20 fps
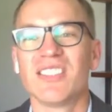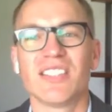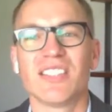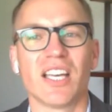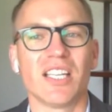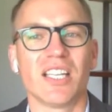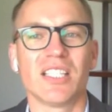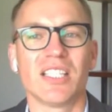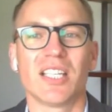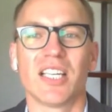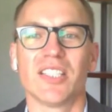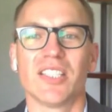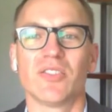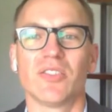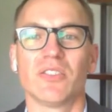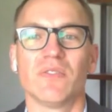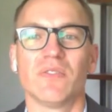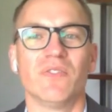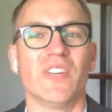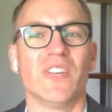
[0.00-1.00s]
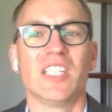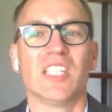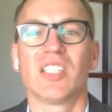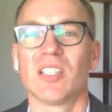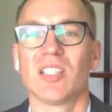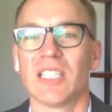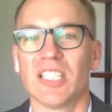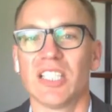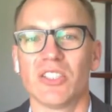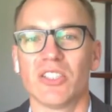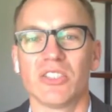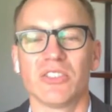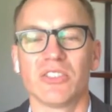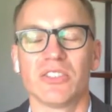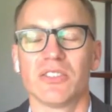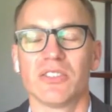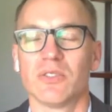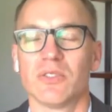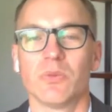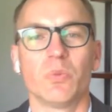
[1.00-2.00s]
sanitizer, ventilators,
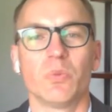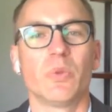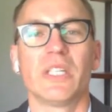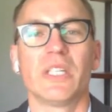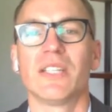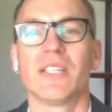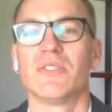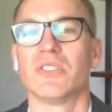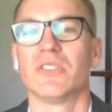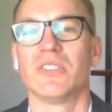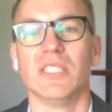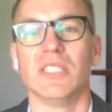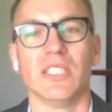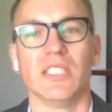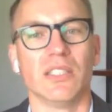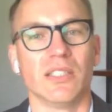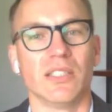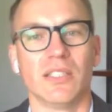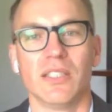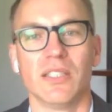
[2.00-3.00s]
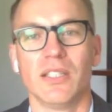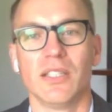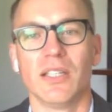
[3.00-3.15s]
whatever is needed.